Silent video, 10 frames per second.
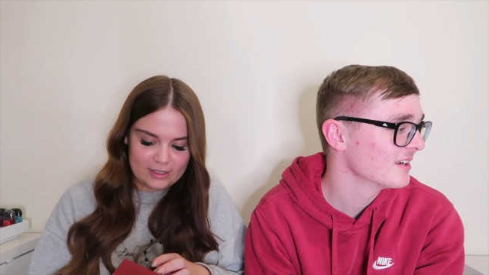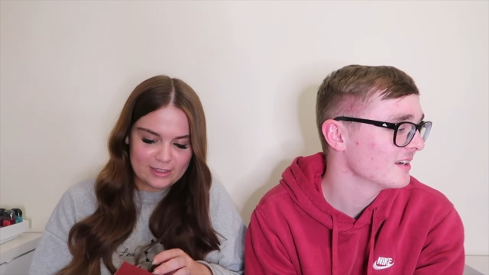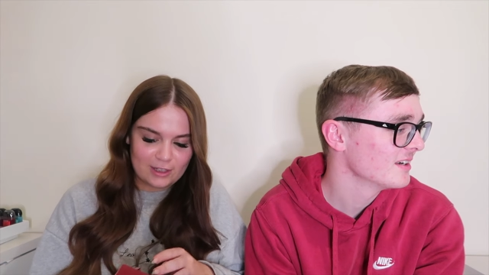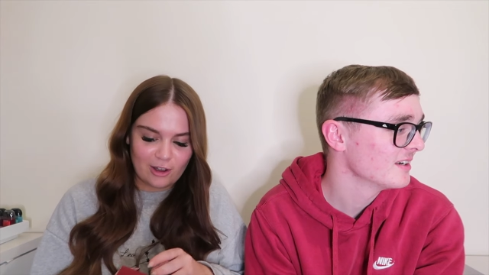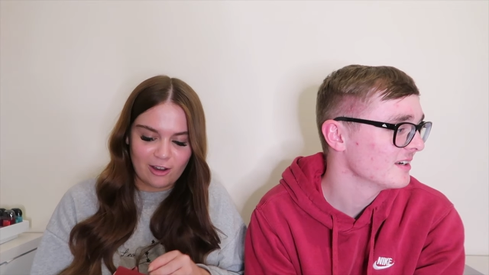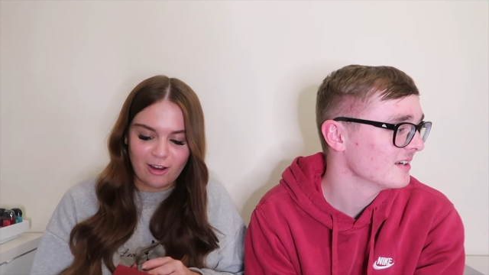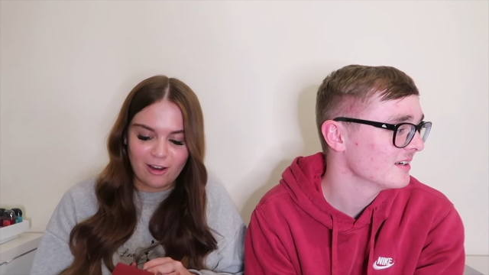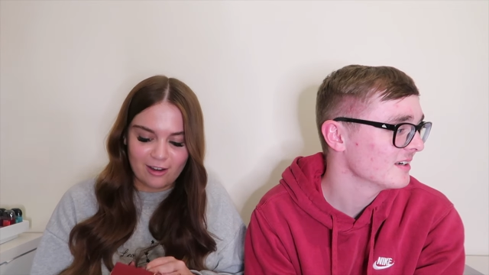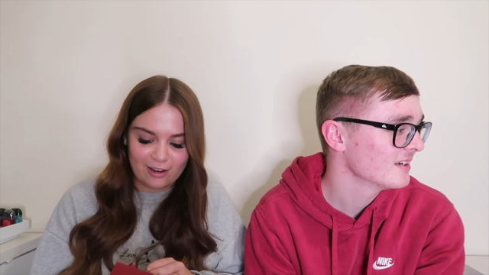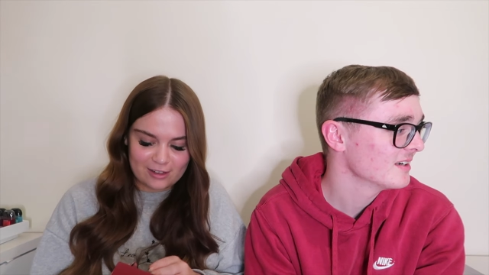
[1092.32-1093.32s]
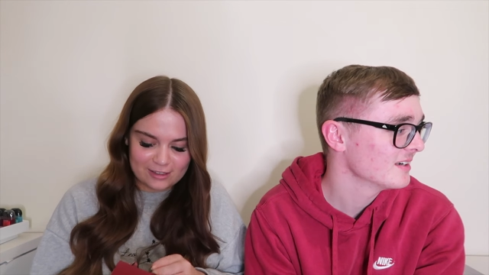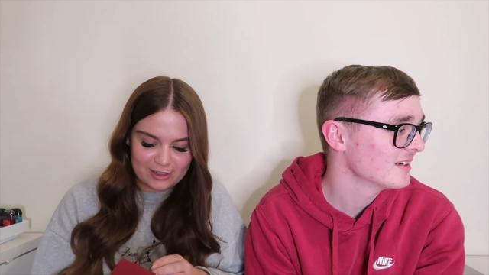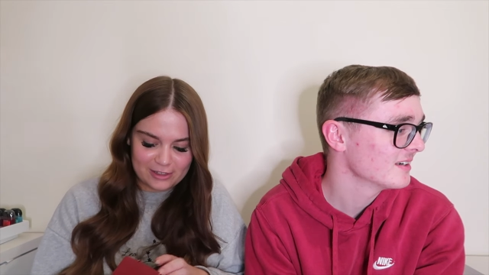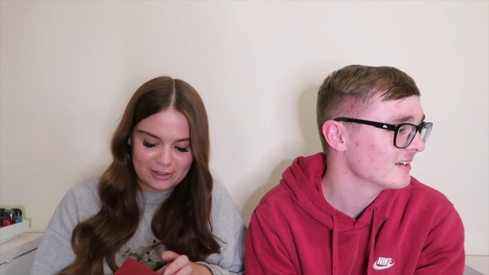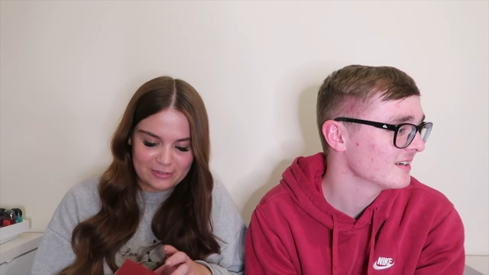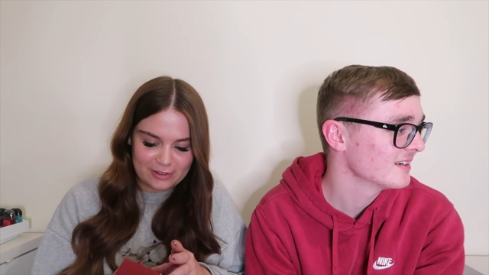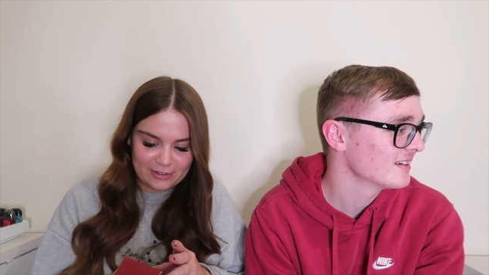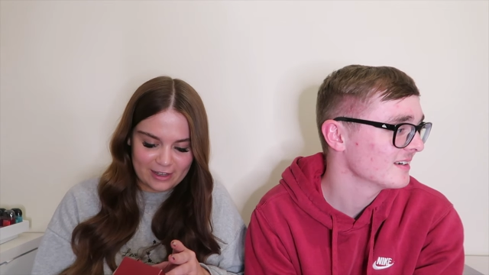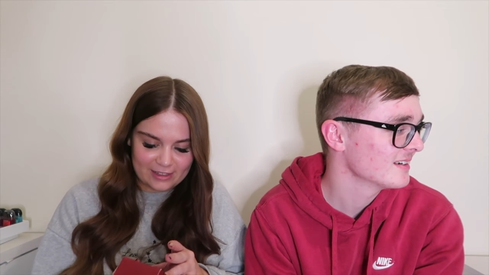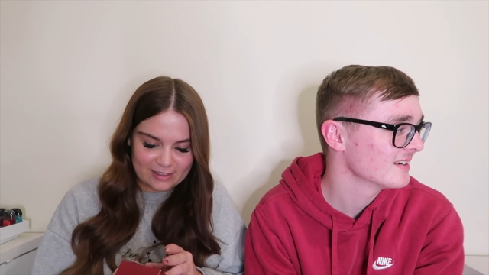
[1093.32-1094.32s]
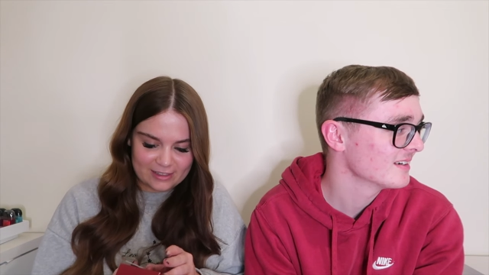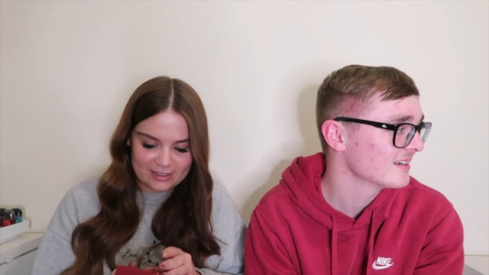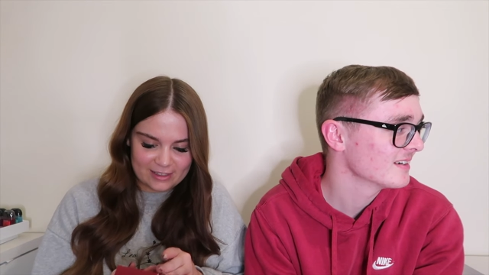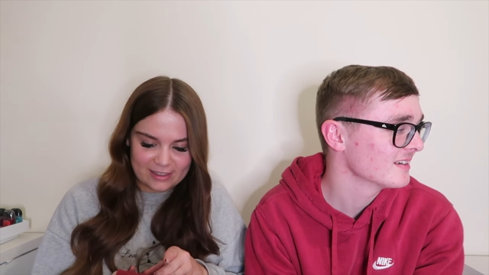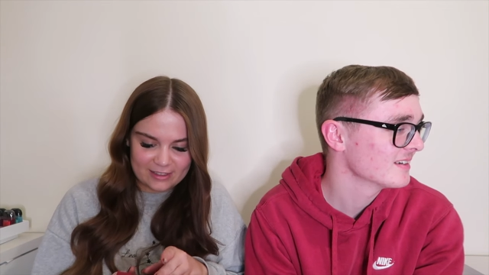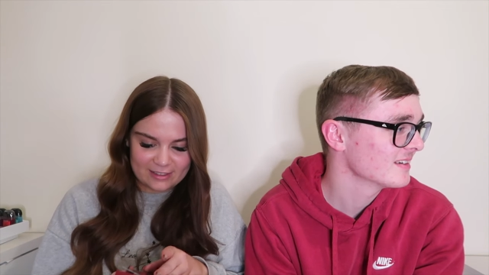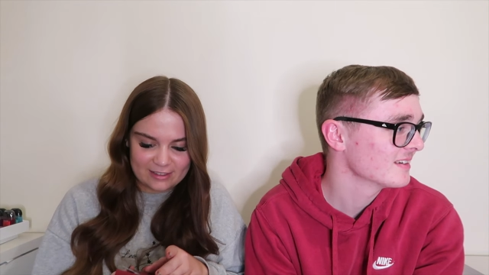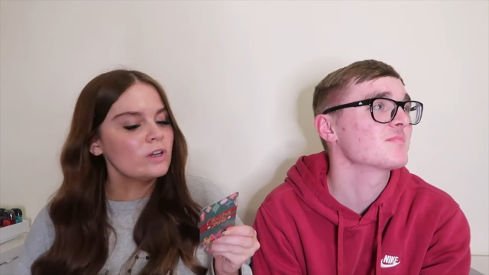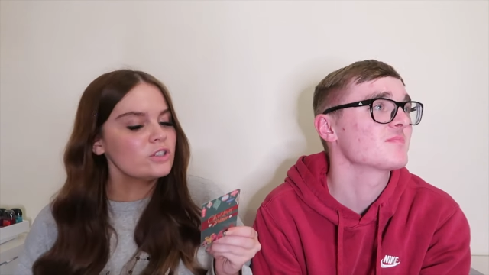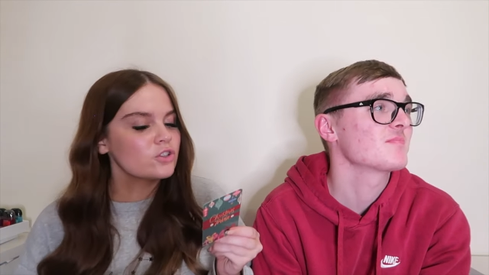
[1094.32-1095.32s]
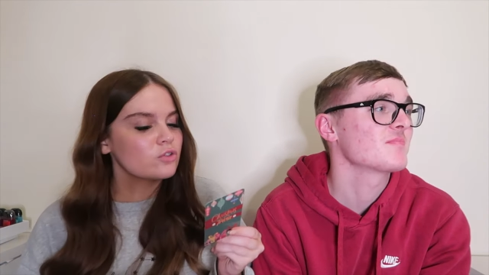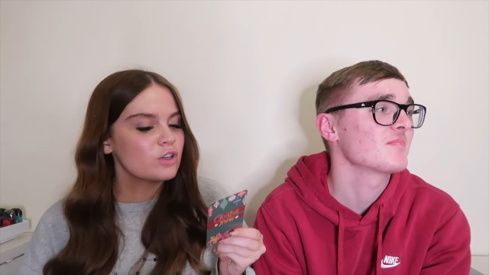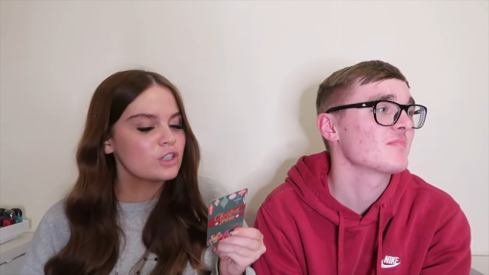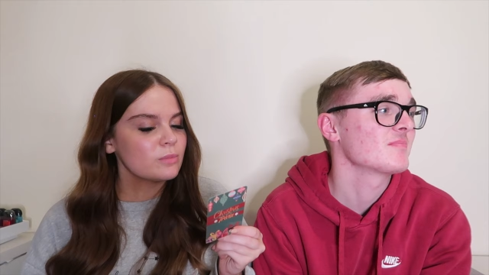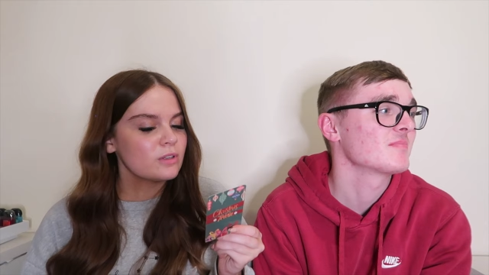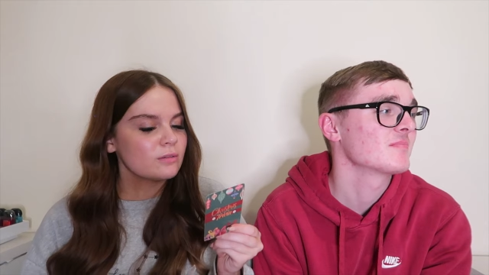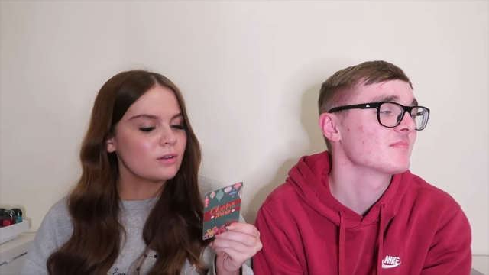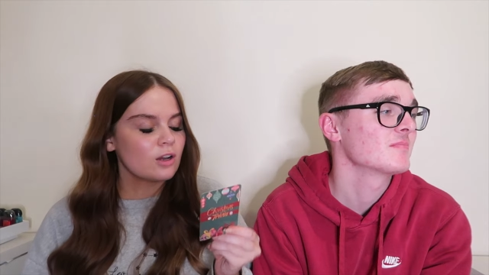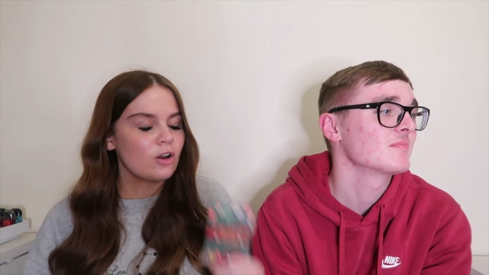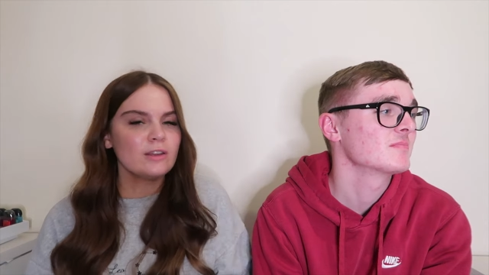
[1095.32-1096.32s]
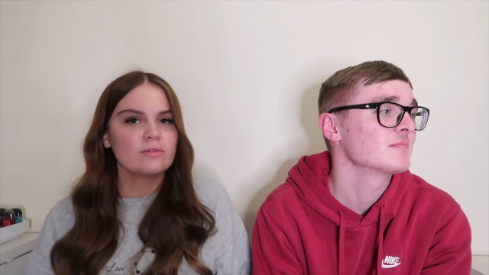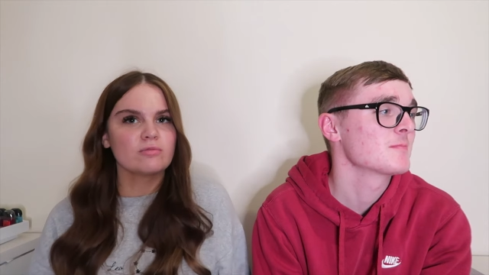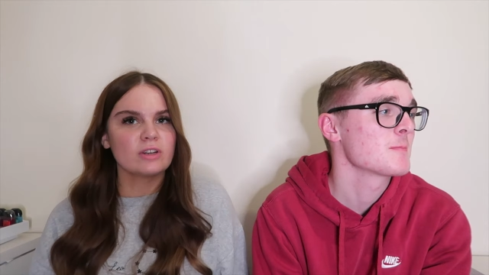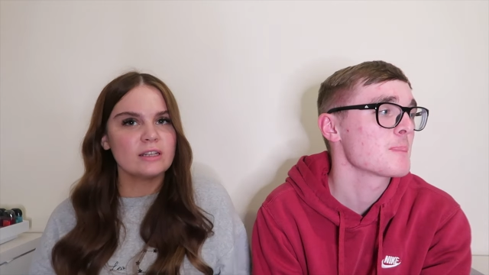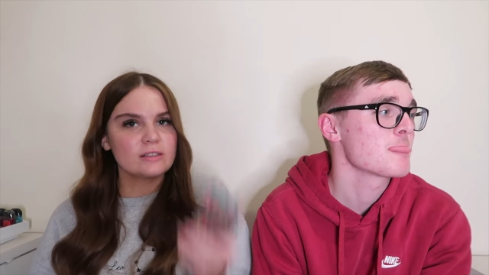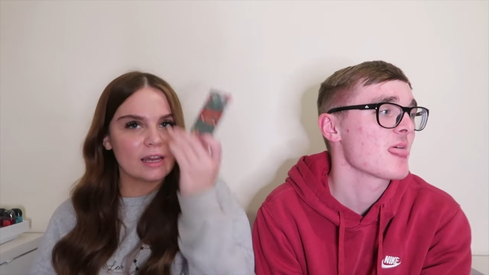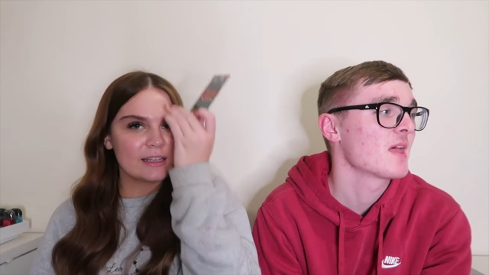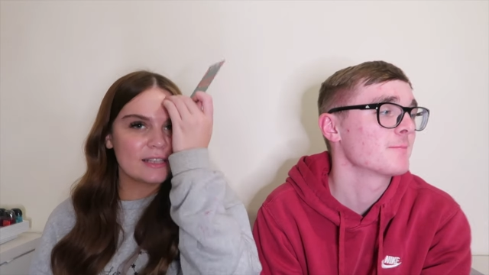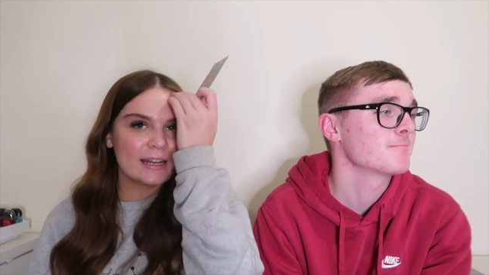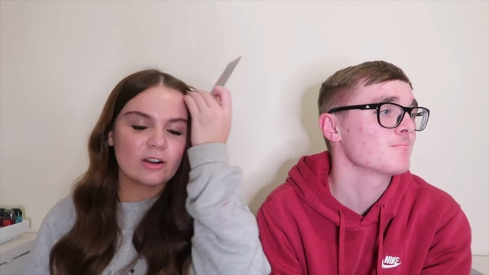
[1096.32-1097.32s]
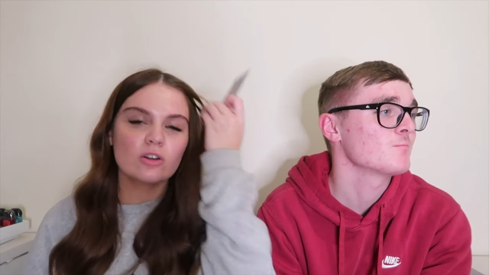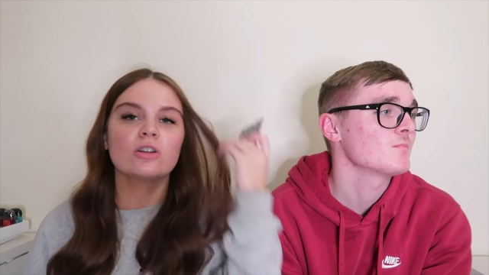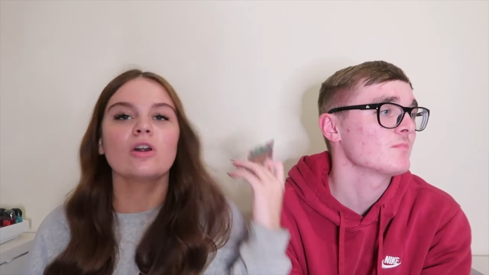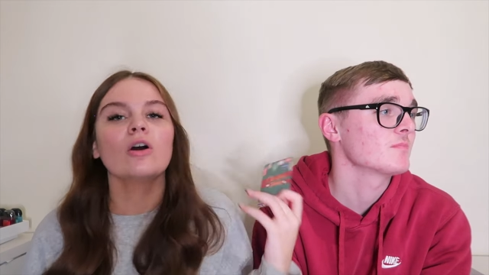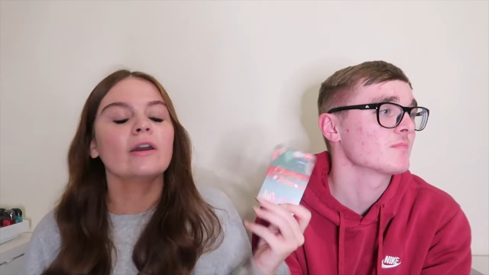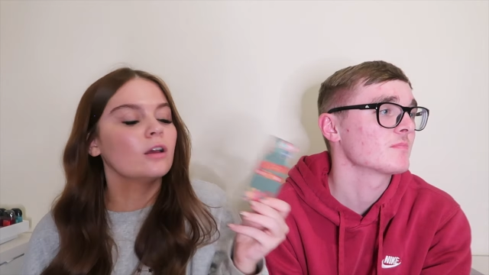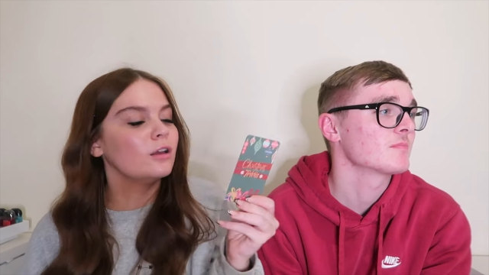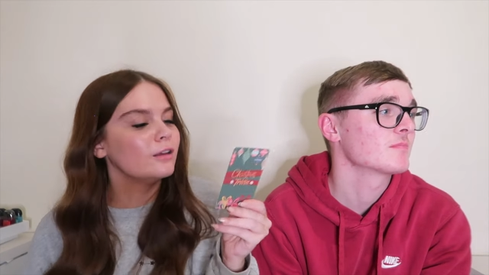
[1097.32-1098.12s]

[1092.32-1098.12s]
Speaker 1: These are hard. I don't even know the answer to this. Which Christmas? I can't even read today. It's ten o'clock at night.